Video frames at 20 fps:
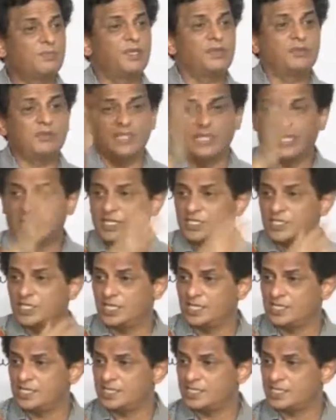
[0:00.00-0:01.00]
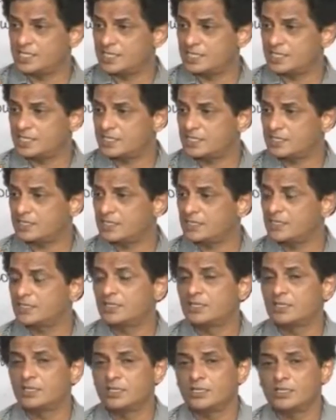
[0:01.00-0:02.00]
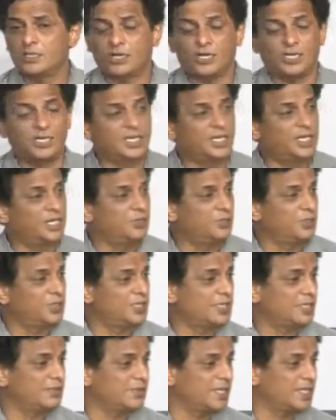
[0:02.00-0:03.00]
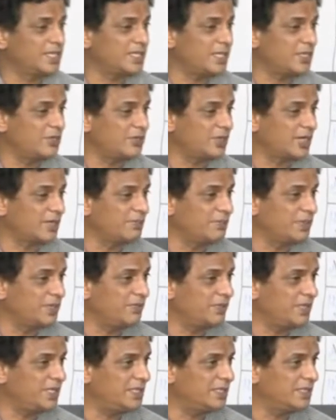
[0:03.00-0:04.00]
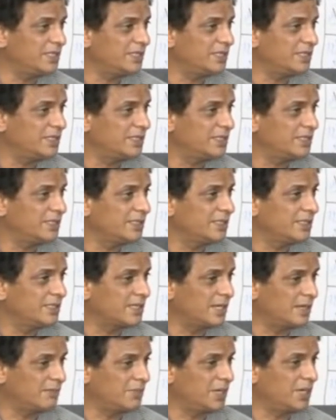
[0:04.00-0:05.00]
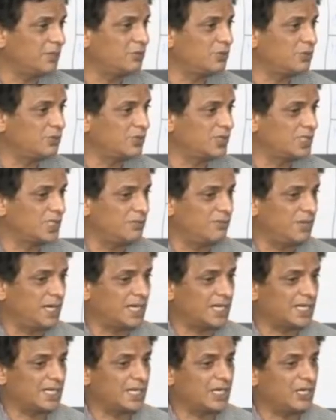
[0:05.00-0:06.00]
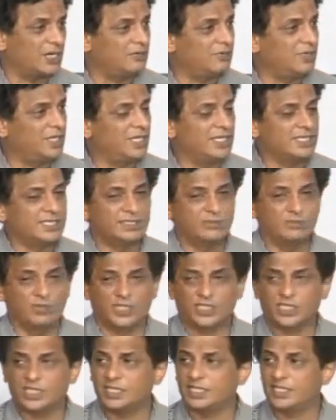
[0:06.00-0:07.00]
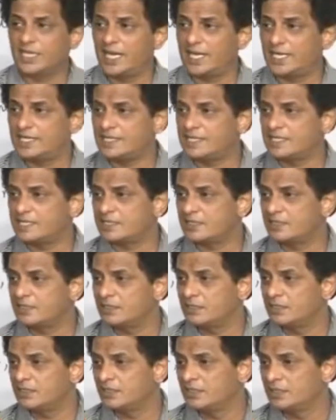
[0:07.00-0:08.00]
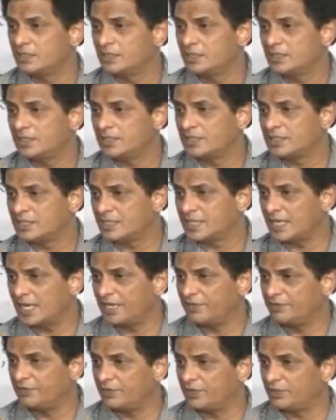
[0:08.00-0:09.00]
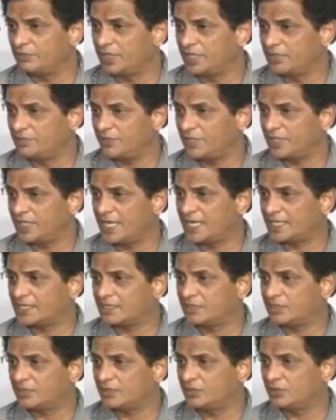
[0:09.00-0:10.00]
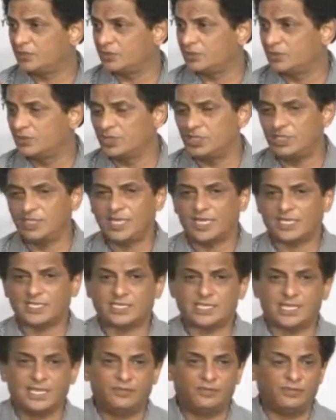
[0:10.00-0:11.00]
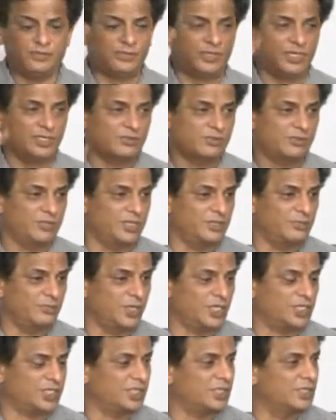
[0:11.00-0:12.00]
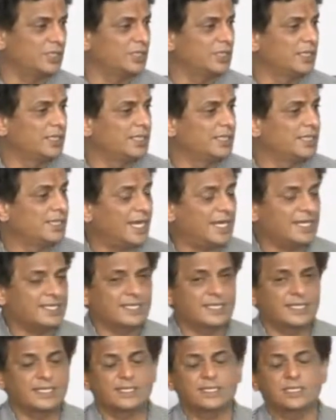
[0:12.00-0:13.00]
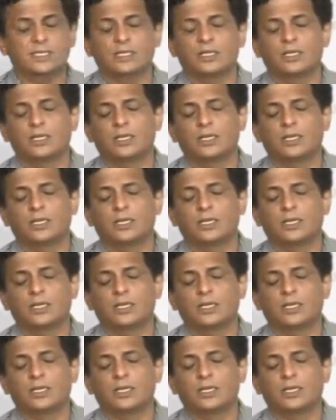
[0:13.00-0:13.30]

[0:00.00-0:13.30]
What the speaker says: be with the angels, or in Hinduism they say you can be with Ramba, Urusi, Menaka, always watching dance. Is it life meant for that? You do good, next life you can go and watch dances.